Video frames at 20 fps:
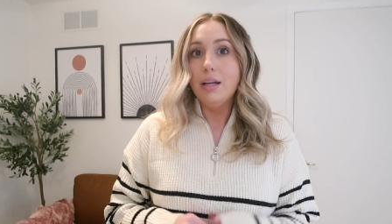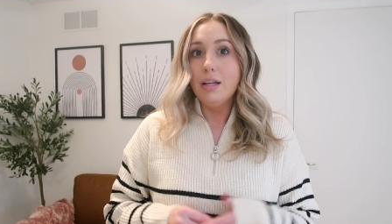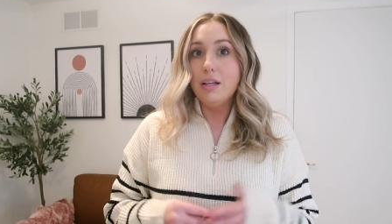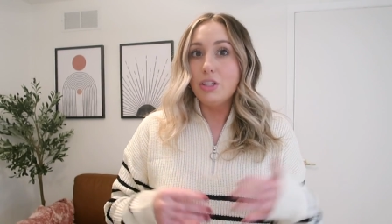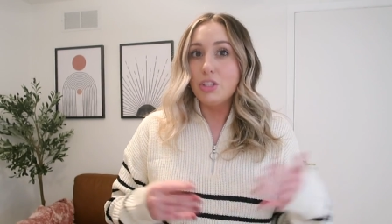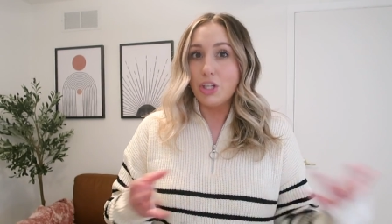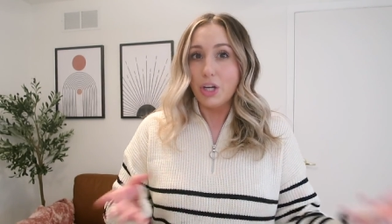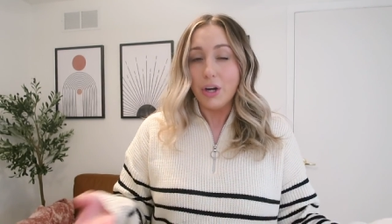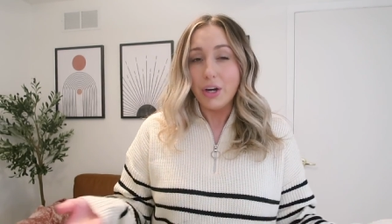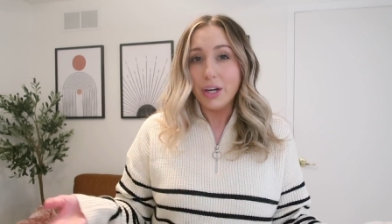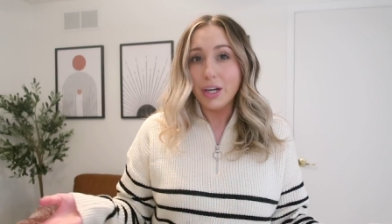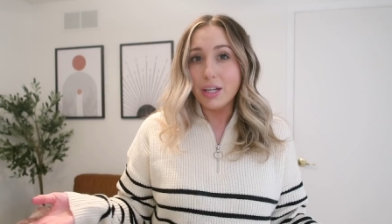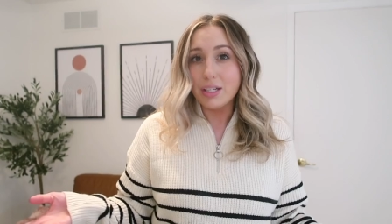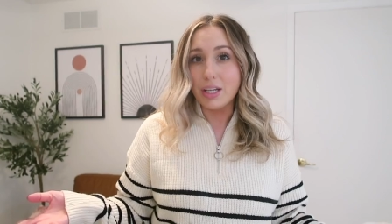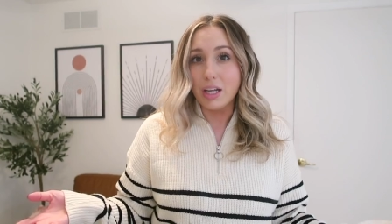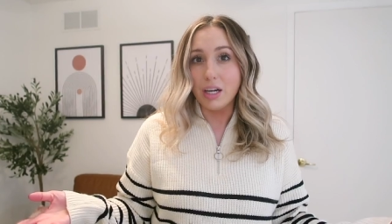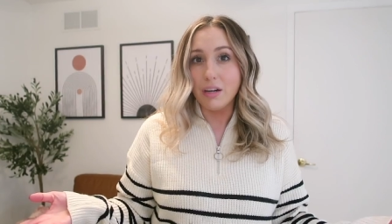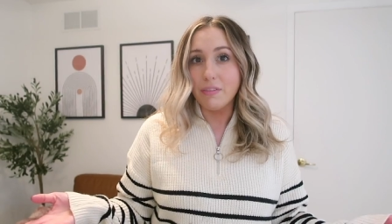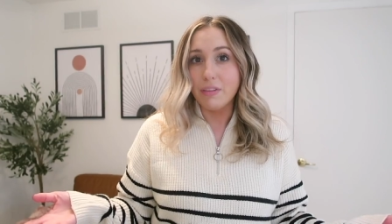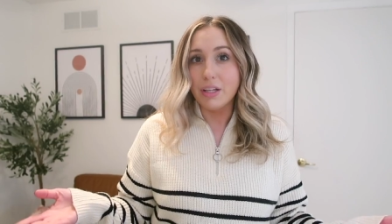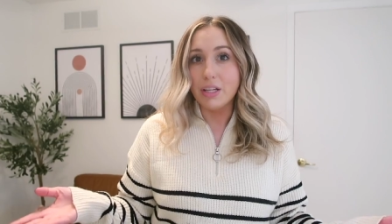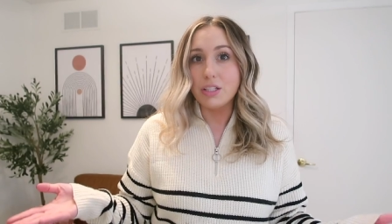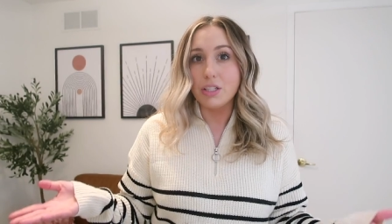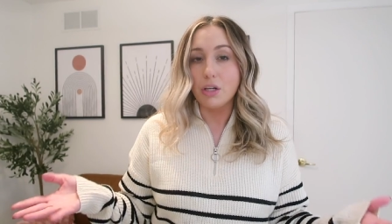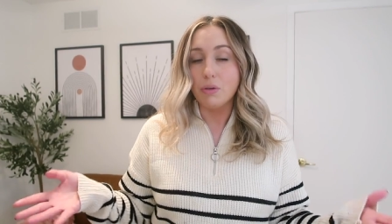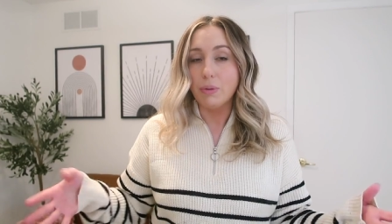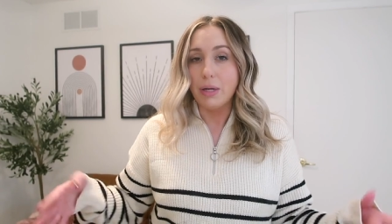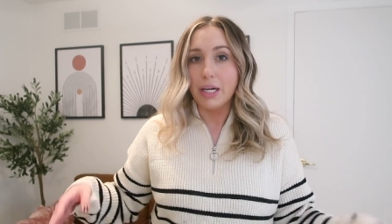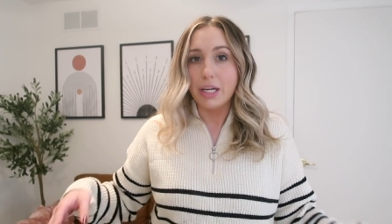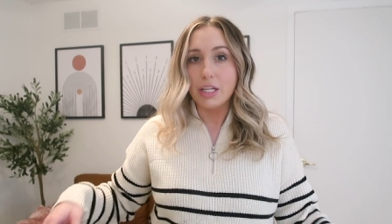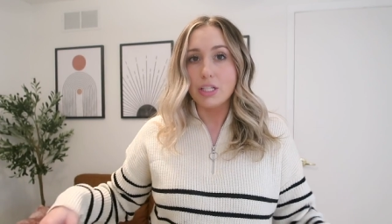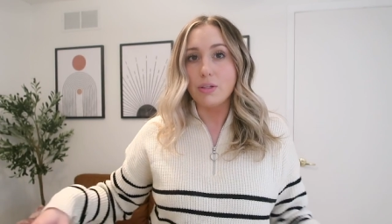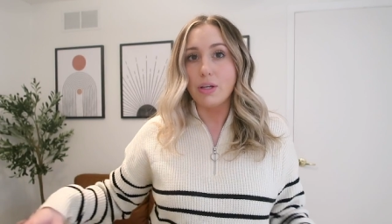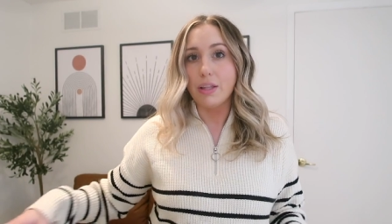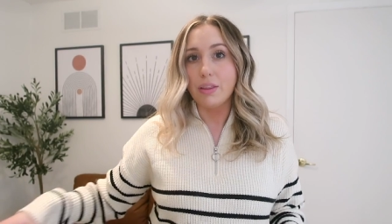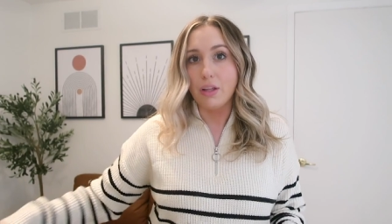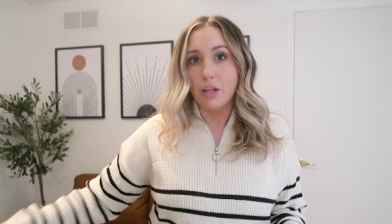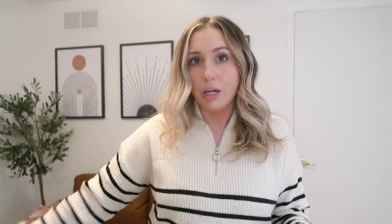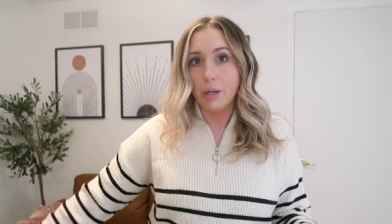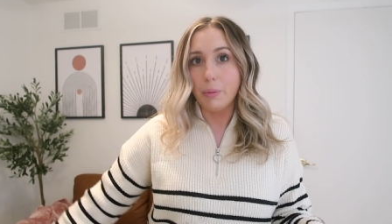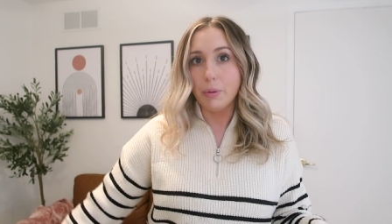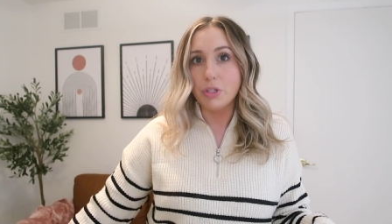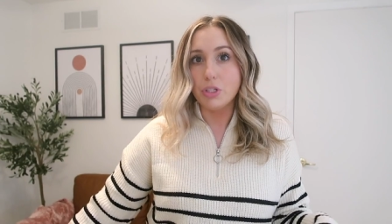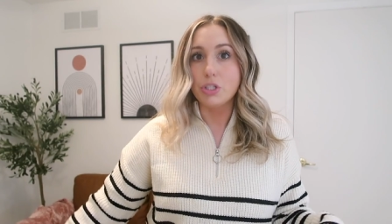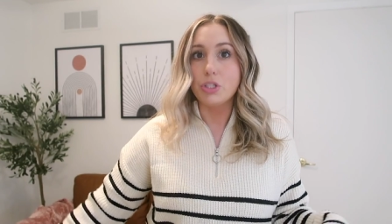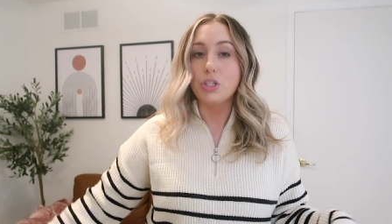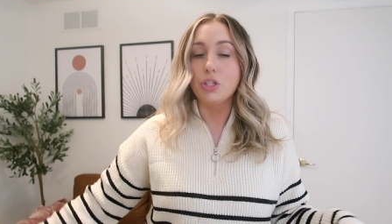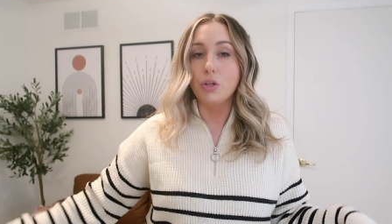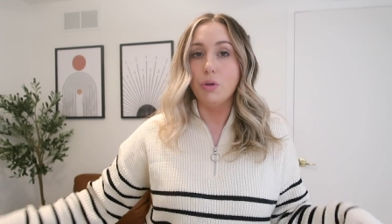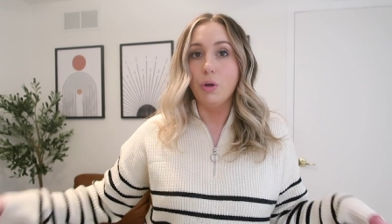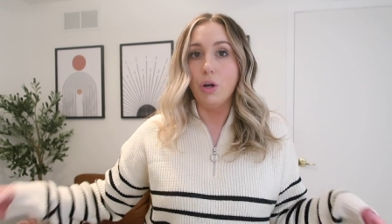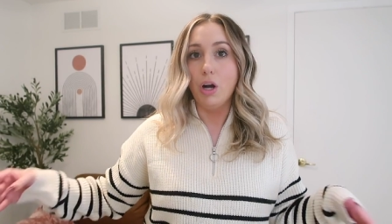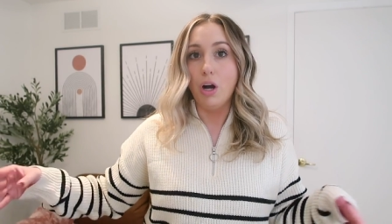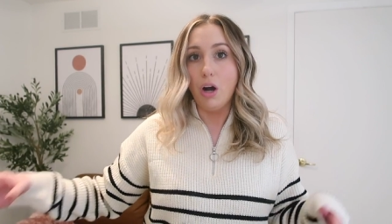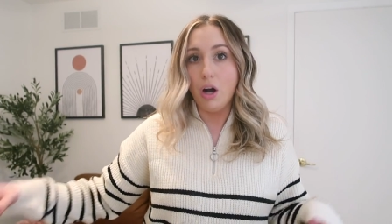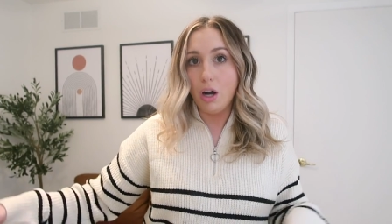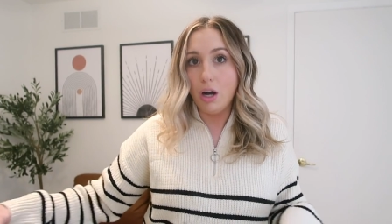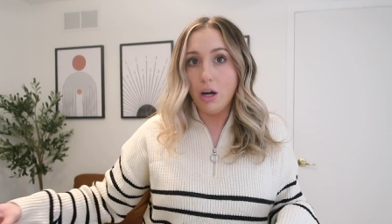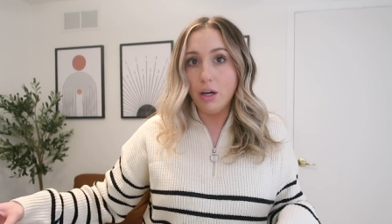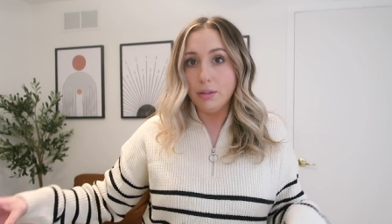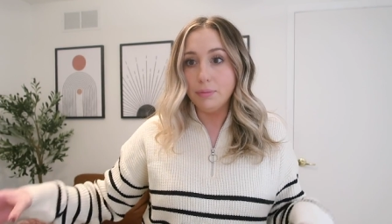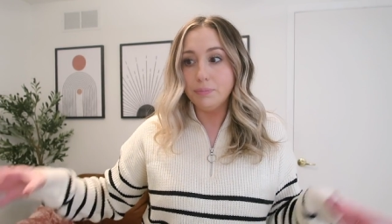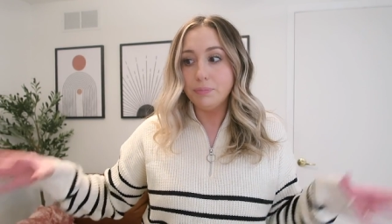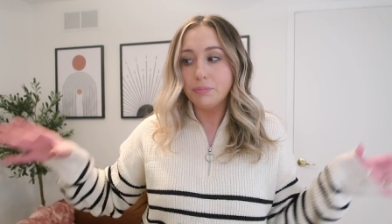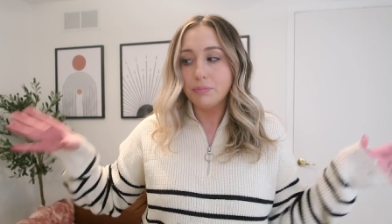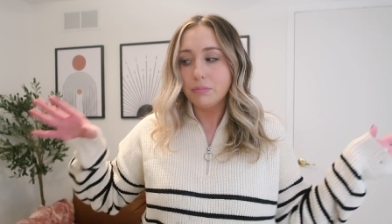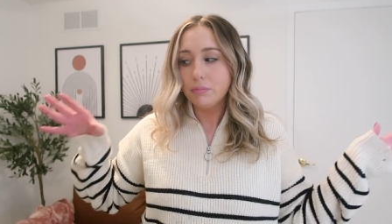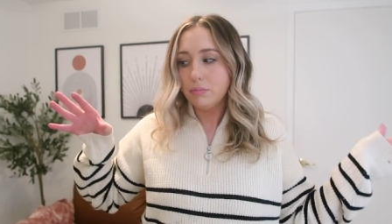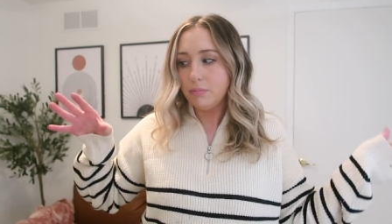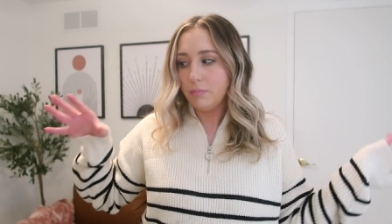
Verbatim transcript: sharing a ton of things already so I thought I would just do a haul.